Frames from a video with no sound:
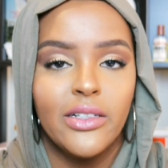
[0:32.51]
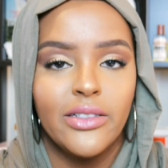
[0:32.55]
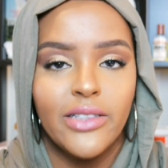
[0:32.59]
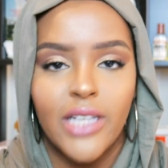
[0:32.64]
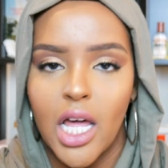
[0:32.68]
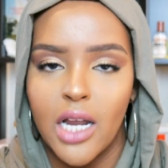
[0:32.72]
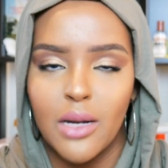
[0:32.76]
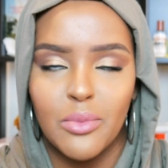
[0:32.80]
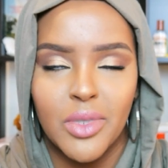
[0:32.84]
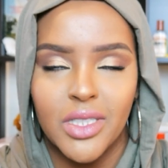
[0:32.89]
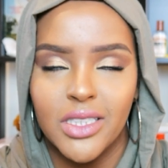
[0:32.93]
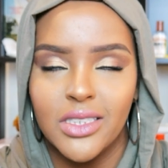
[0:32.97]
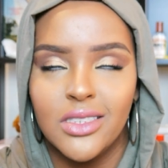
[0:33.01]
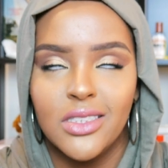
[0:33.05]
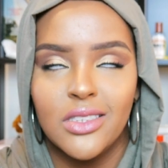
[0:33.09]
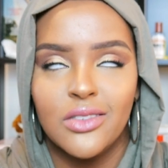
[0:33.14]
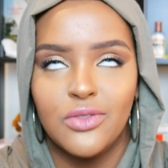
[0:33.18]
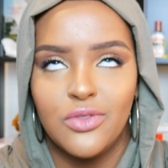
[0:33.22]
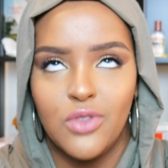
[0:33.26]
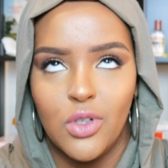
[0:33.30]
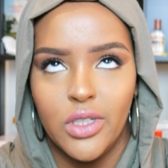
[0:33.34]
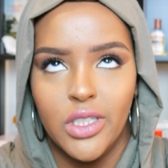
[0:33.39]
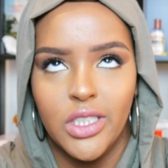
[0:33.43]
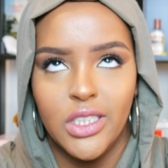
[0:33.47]
Not a bunch,
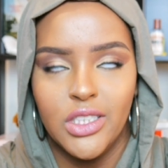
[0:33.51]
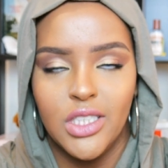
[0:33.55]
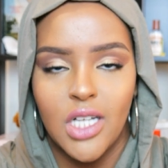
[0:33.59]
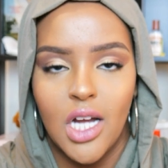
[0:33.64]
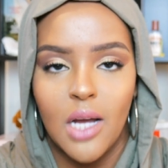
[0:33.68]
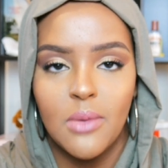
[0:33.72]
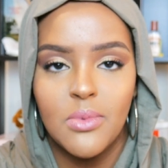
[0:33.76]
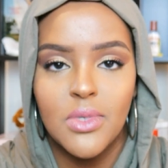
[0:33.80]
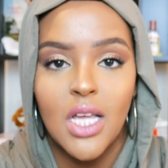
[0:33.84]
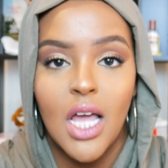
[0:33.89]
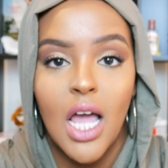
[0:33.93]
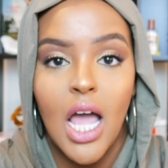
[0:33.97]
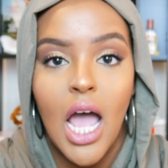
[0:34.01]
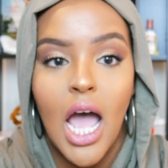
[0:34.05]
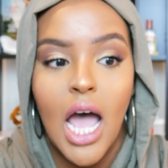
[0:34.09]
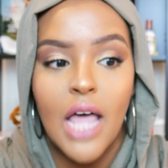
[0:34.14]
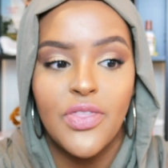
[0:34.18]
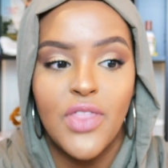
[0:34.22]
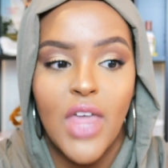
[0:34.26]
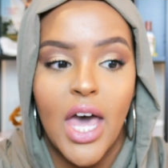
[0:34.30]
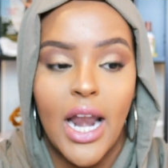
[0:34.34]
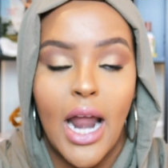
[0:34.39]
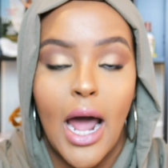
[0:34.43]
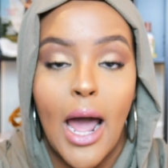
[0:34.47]
four hijabs
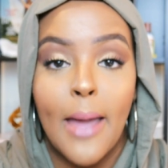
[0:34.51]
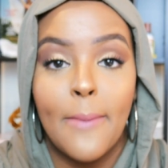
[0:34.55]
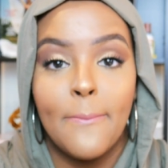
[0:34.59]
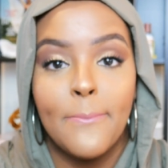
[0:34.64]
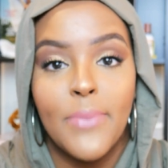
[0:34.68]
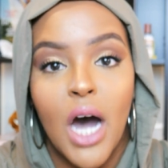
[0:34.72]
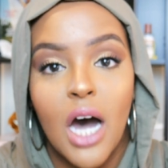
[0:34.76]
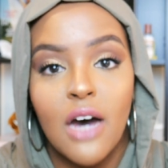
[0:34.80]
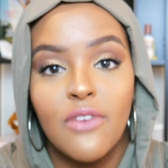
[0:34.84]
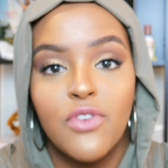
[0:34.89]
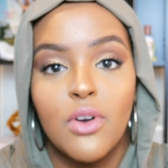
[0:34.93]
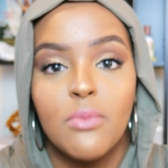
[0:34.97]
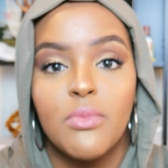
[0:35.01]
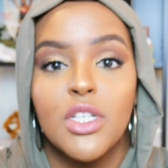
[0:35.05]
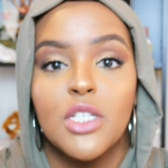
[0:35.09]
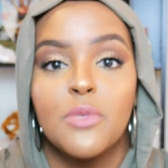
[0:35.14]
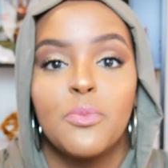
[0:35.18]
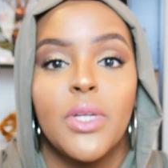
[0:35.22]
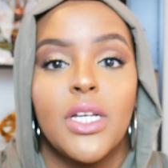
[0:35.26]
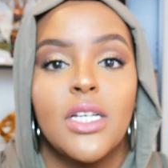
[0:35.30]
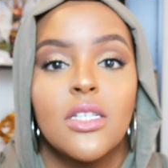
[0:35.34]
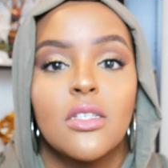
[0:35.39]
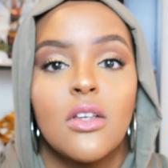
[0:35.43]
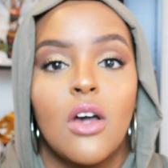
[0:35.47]
that I bought from this
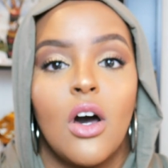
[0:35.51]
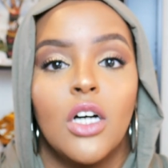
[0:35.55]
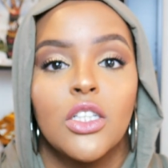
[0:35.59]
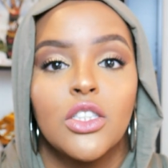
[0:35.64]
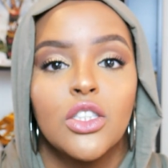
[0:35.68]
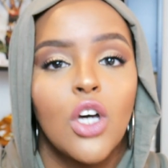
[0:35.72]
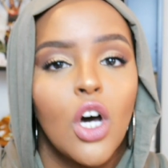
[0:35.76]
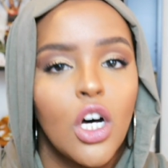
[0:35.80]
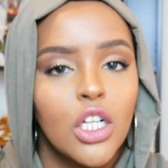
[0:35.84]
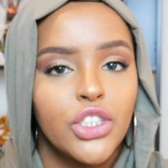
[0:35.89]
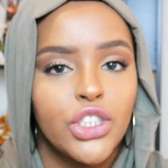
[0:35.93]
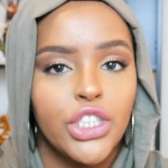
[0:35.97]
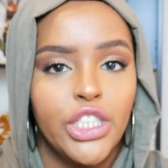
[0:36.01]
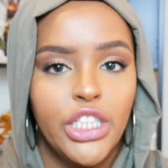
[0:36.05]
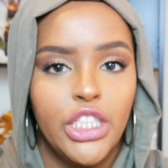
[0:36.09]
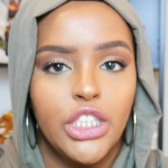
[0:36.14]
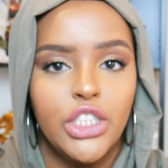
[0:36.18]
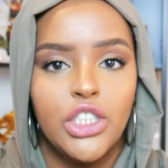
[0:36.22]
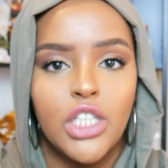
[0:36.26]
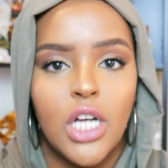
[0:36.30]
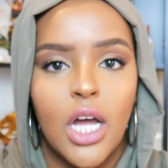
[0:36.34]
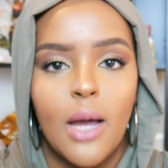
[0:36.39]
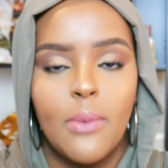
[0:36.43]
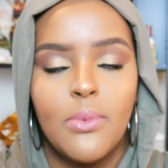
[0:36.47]
place called Culture
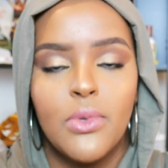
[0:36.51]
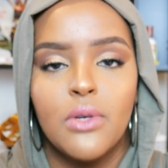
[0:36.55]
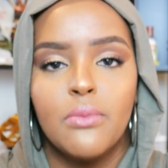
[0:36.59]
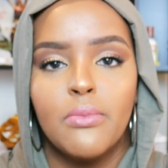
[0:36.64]
Hijab.